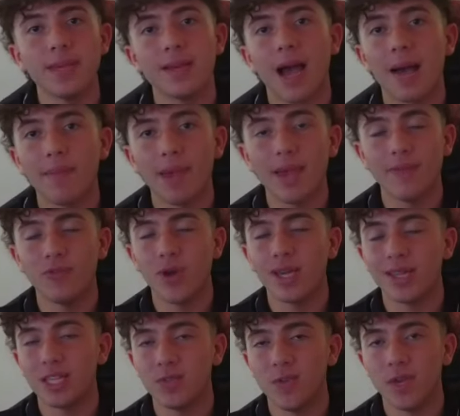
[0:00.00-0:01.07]
comment if you
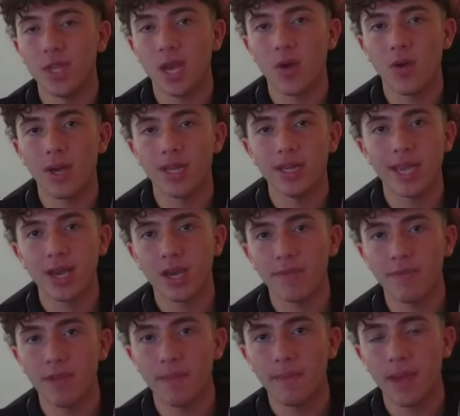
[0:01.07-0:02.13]
like this video or anything could
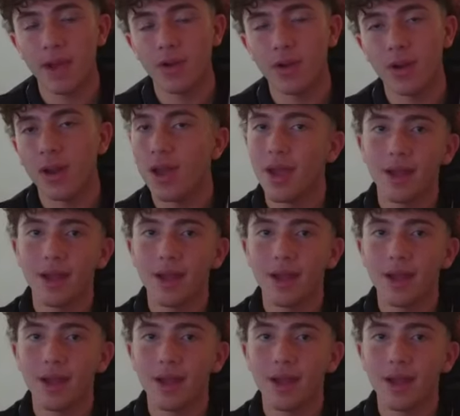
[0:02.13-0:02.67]
have done better.